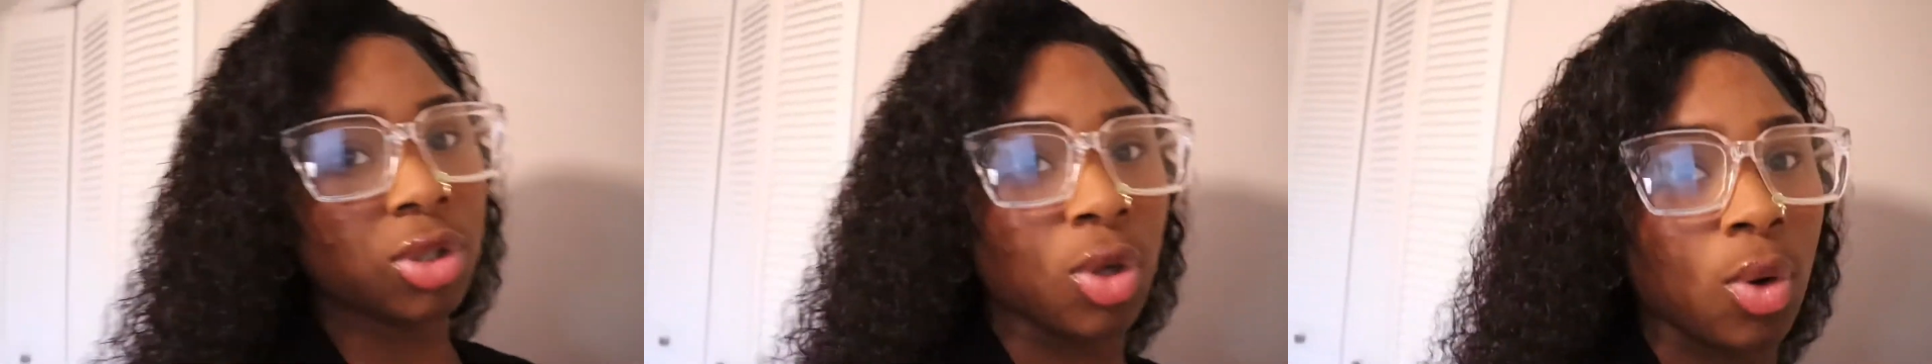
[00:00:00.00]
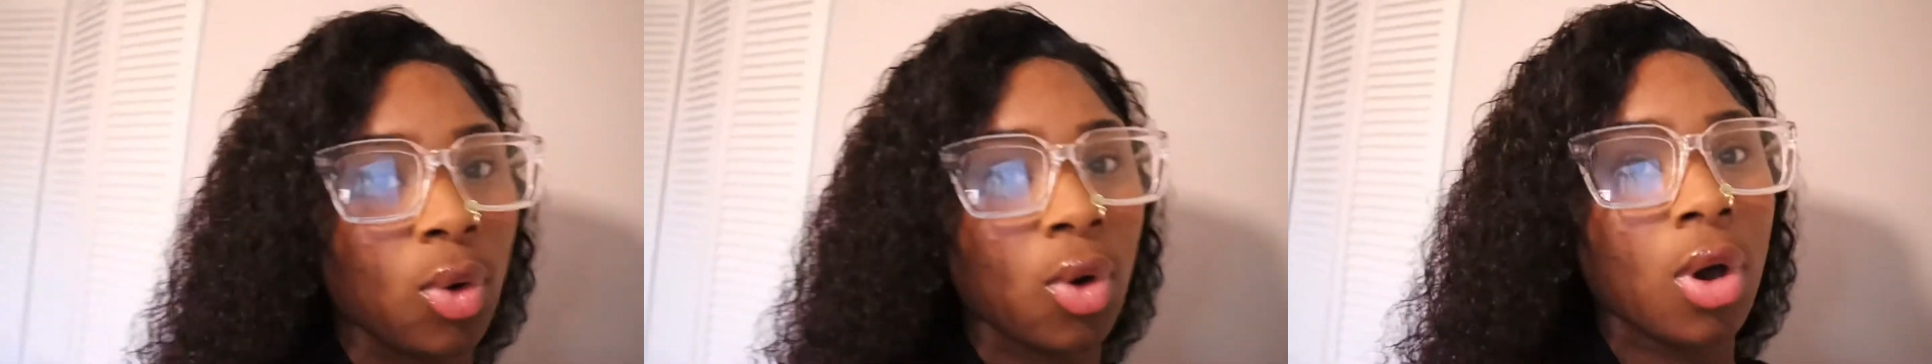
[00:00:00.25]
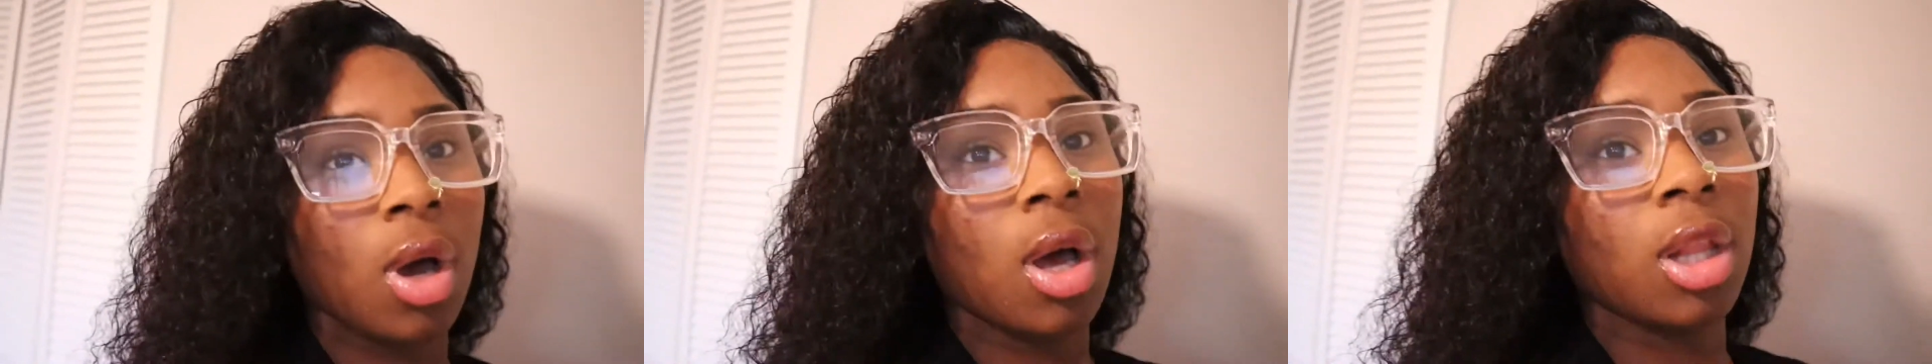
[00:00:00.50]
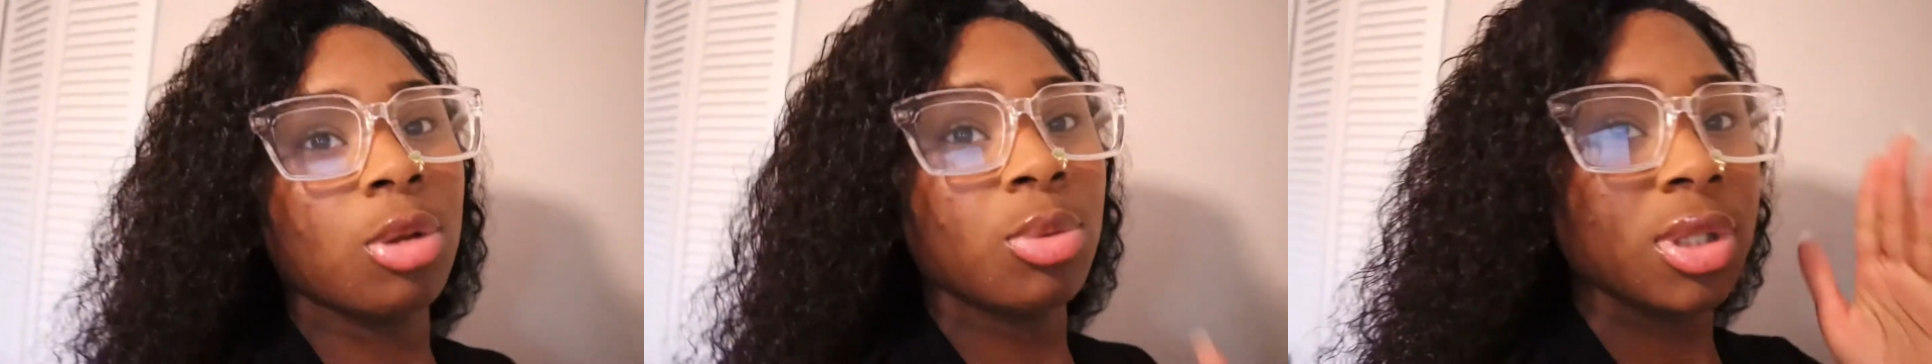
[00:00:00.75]
So
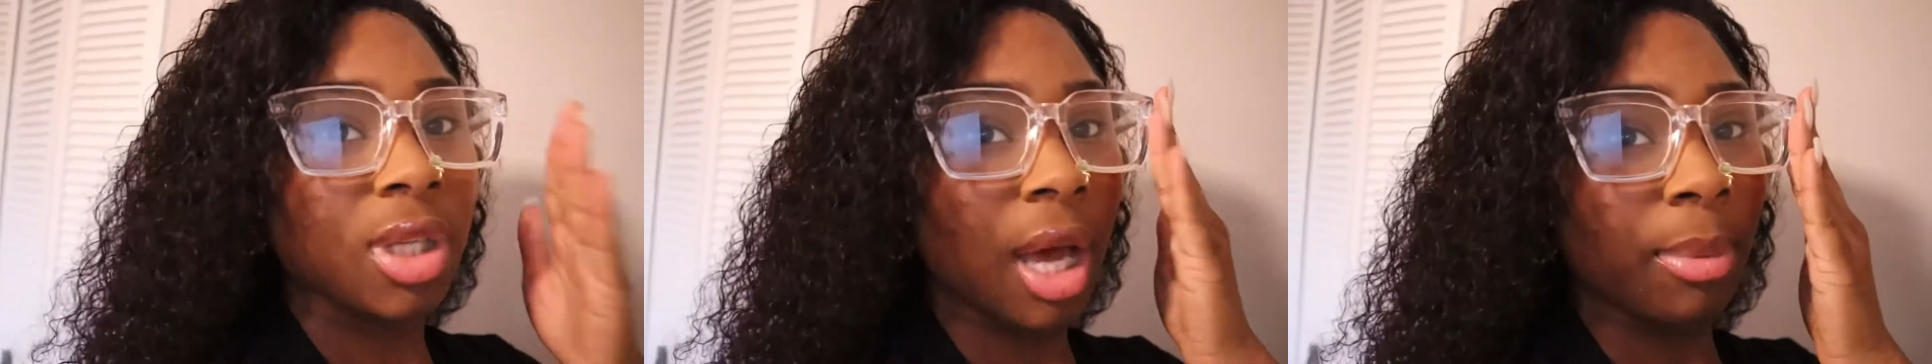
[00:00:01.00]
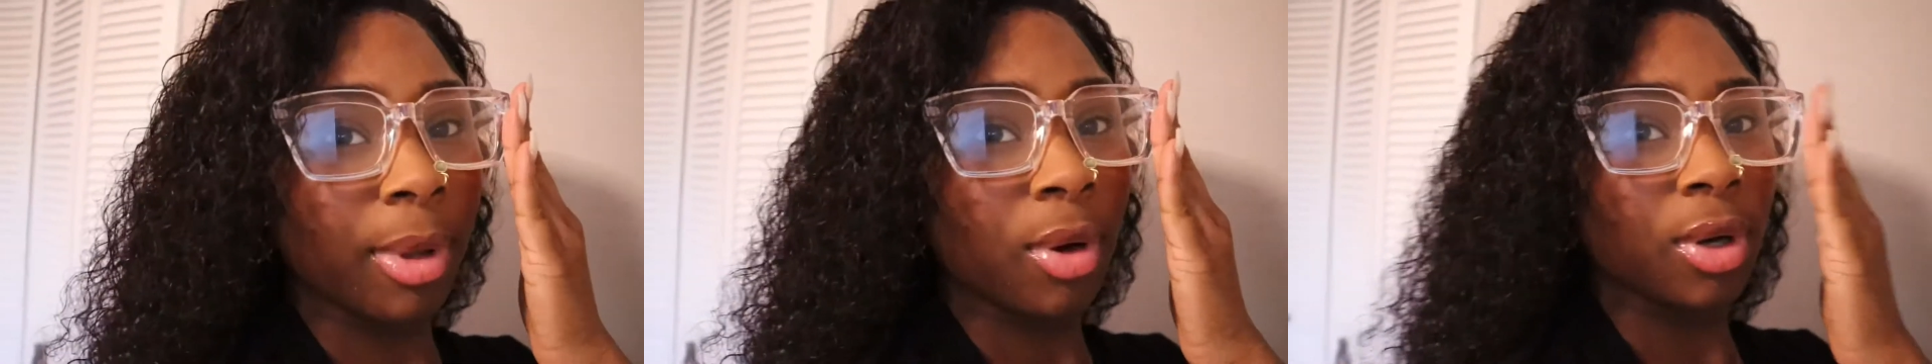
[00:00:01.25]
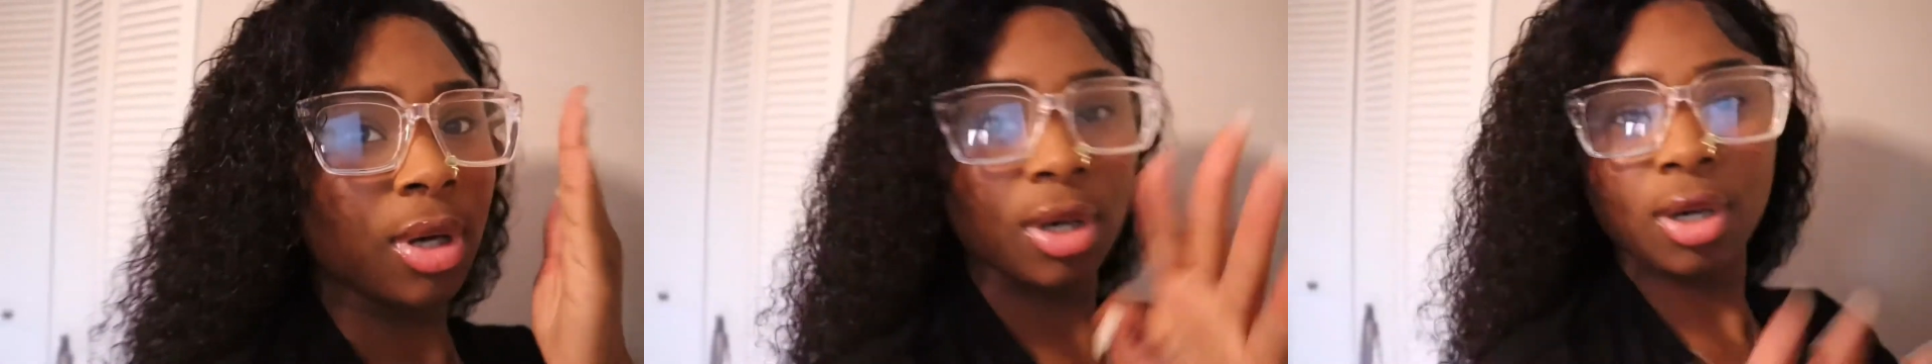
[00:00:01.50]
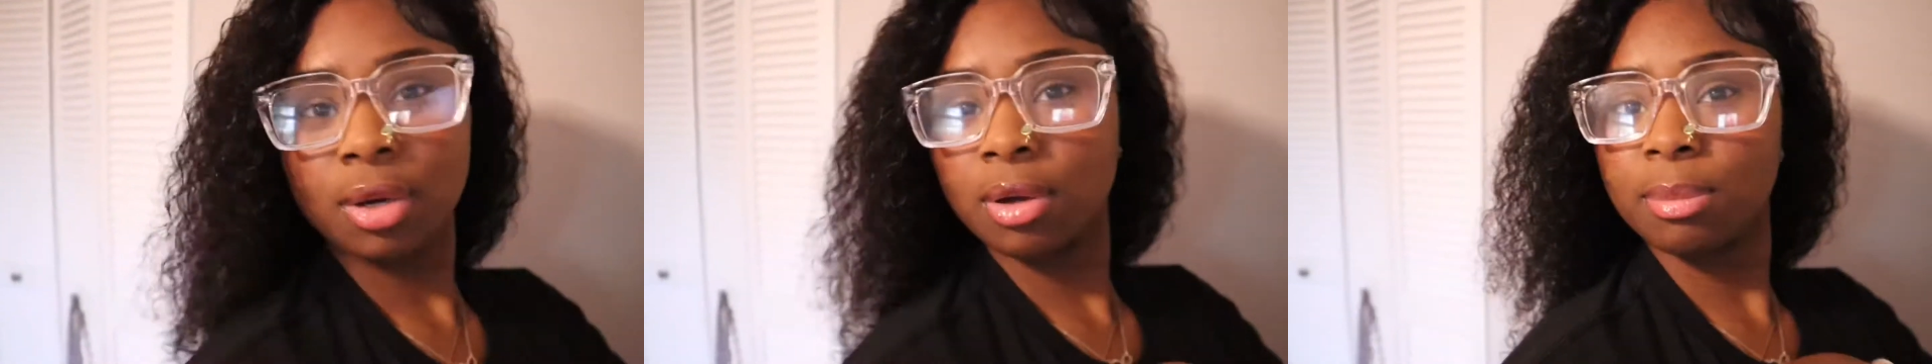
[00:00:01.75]
the music I play on
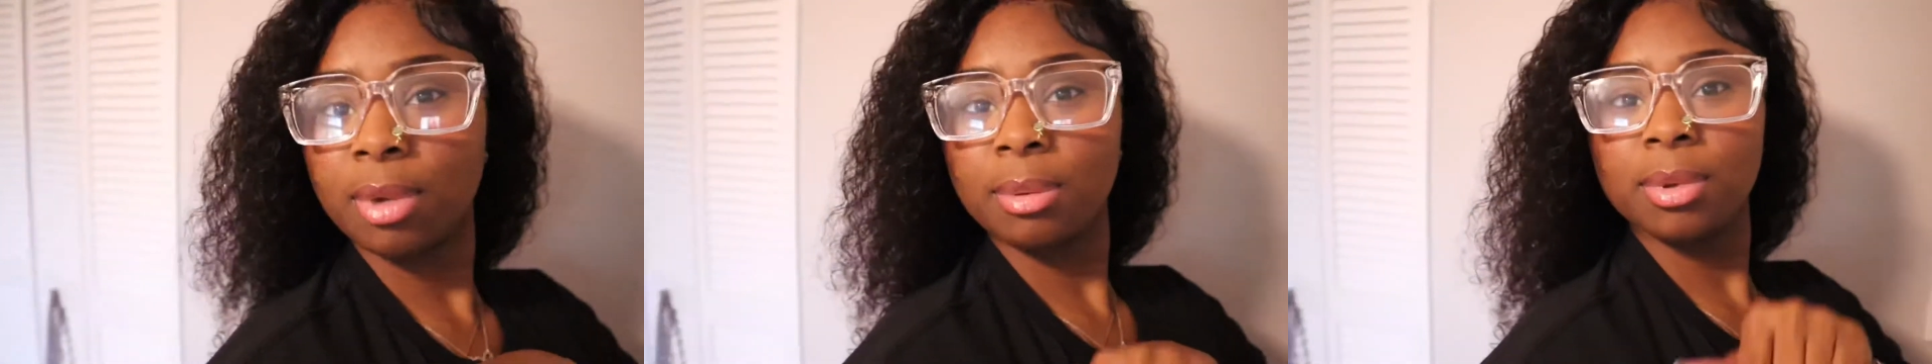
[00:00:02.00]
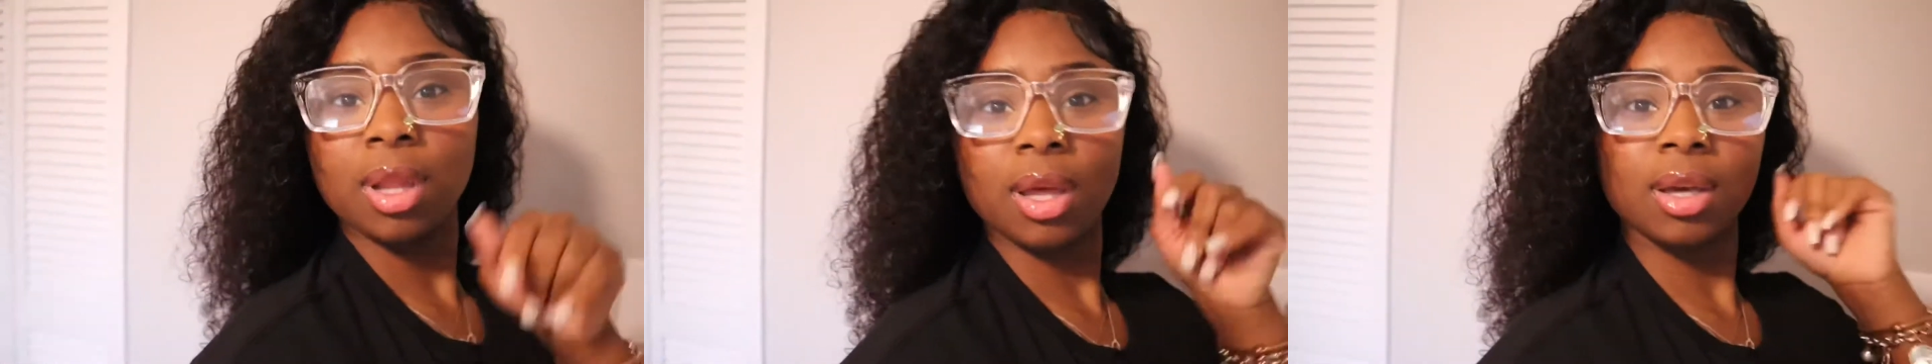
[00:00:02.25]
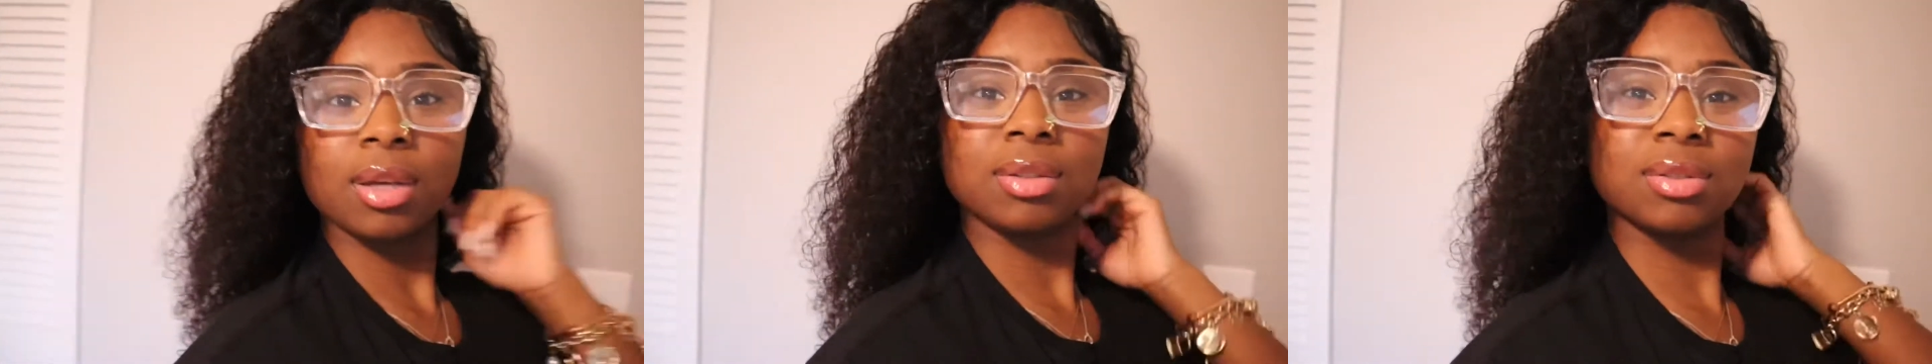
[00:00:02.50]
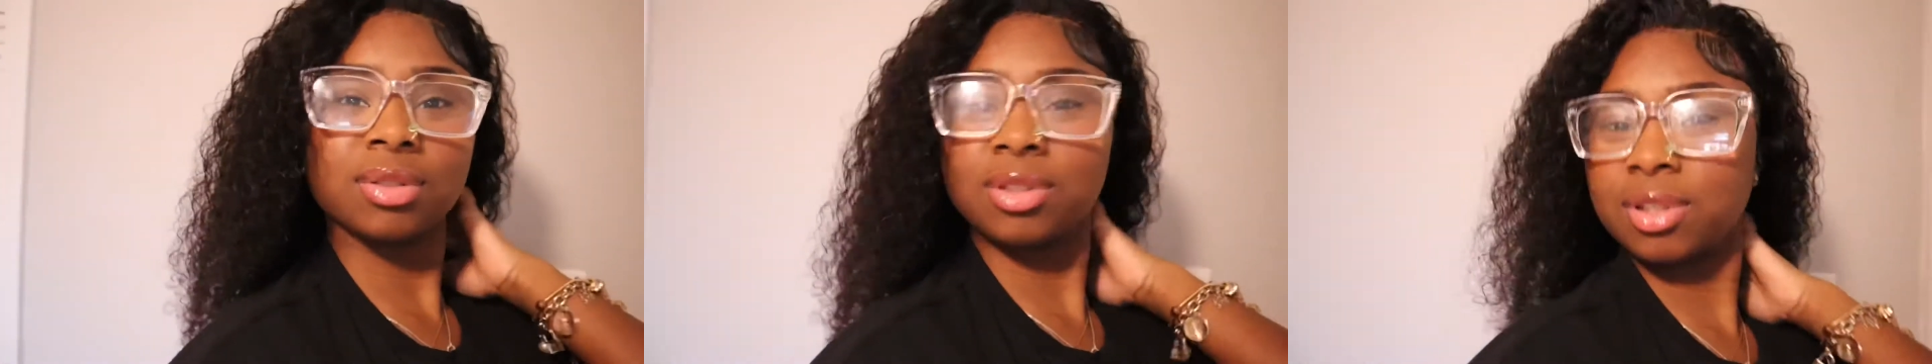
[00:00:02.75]
here, it might be like,
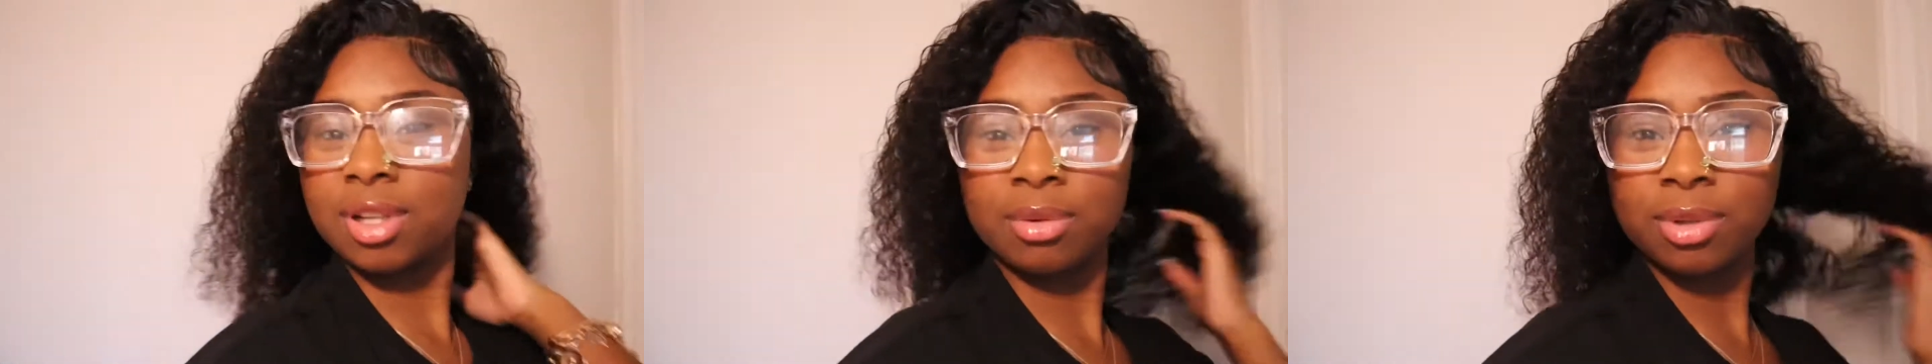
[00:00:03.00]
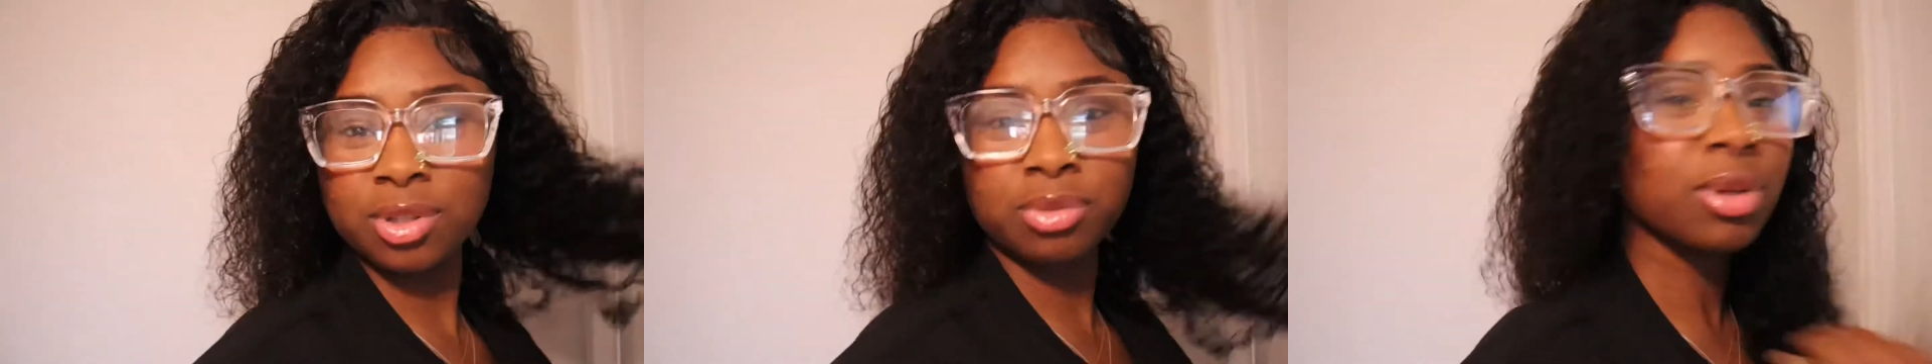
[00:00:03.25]
girl, what are you